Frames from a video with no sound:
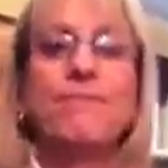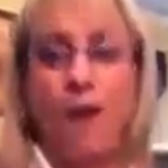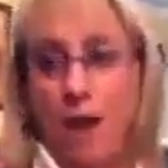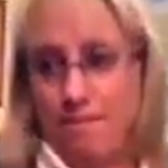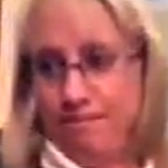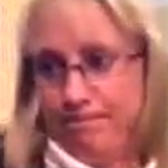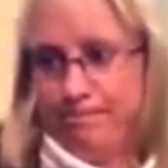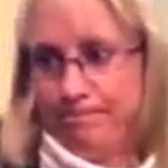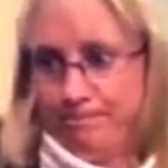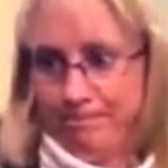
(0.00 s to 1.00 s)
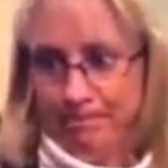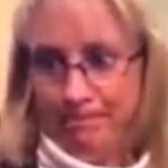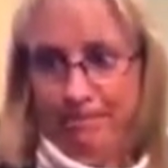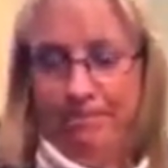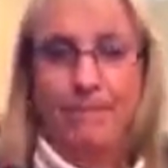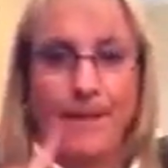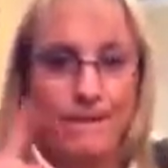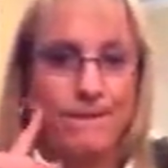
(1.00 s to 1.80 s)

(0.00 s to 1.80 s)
And 3 members from the